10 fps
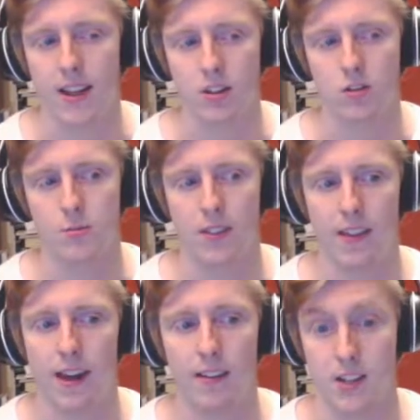That's something
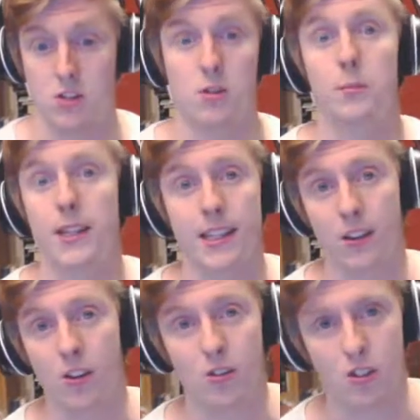that is
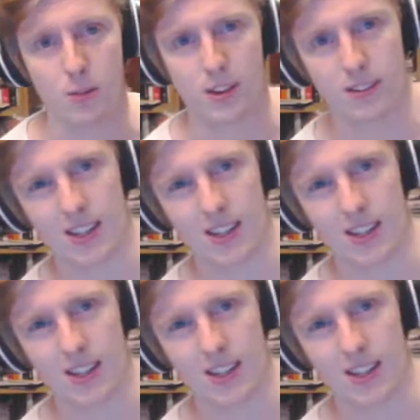completely new to me,